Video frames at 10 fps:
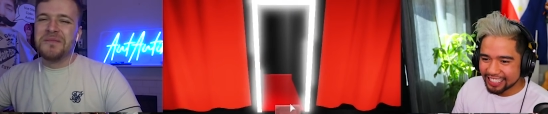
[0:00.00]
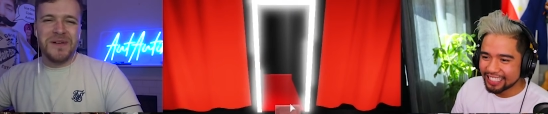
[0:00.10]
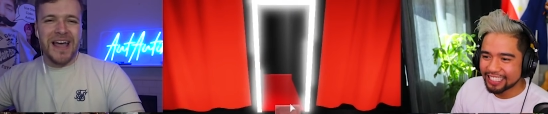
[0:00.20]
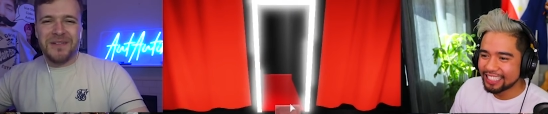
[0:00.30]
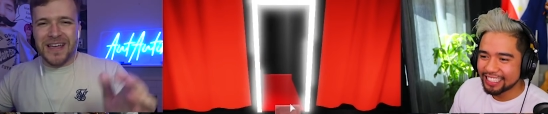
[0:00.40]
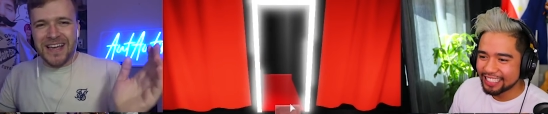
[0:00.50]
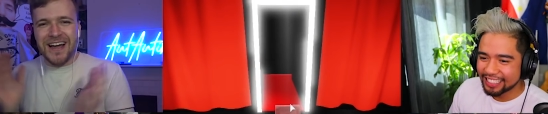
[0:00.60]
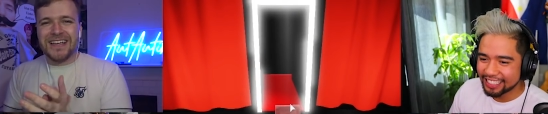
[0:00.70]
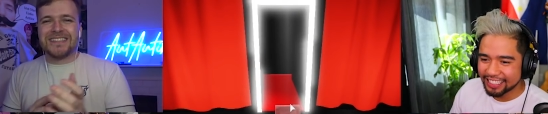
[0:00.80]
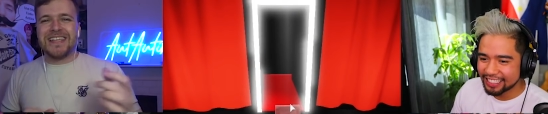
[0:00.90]
Speaker 1: But anyway,
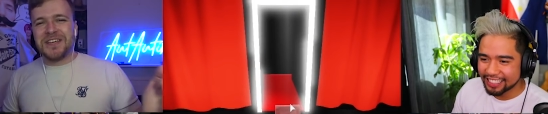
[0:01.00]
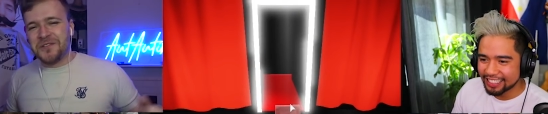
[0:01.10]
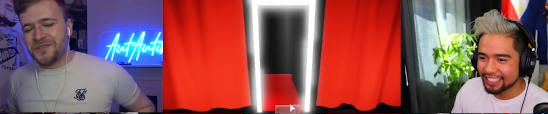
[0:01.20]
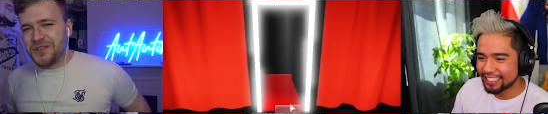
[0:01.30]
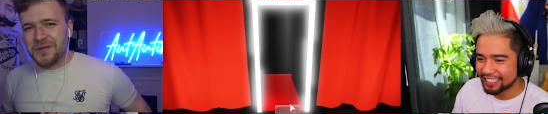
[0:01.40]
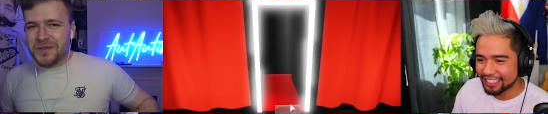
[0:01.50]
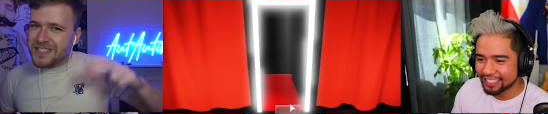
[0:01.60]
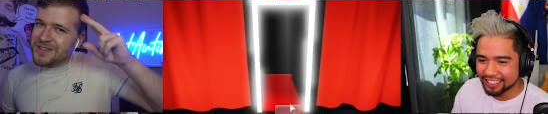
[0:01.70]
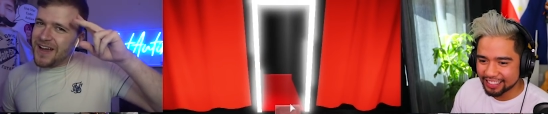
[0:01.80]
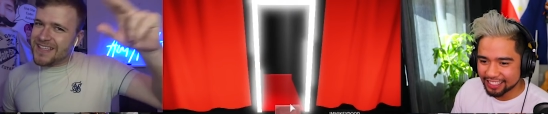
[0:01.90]
guys, thank you all for joining. We'll
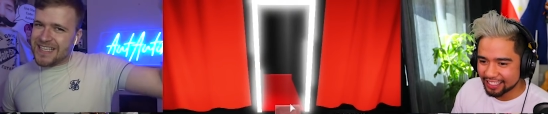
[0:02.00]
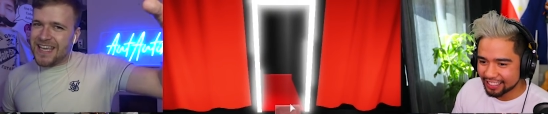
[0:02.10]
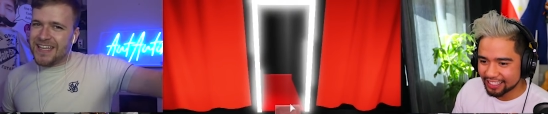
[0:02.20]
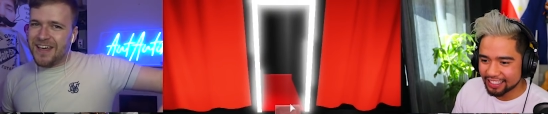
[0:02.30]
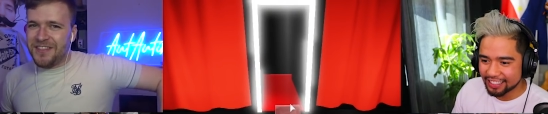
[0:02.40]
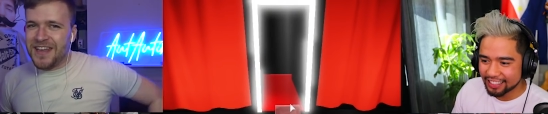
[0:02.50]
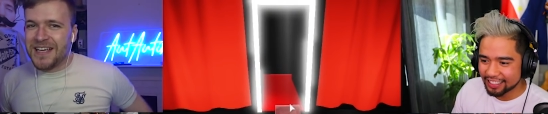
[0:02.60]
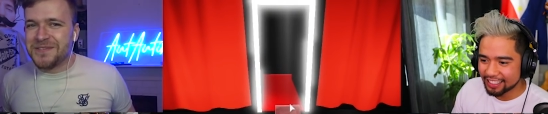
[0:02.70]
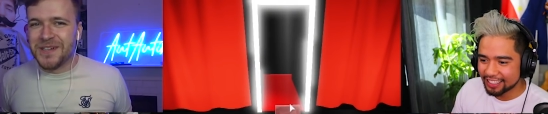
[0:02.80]
see you guys in the next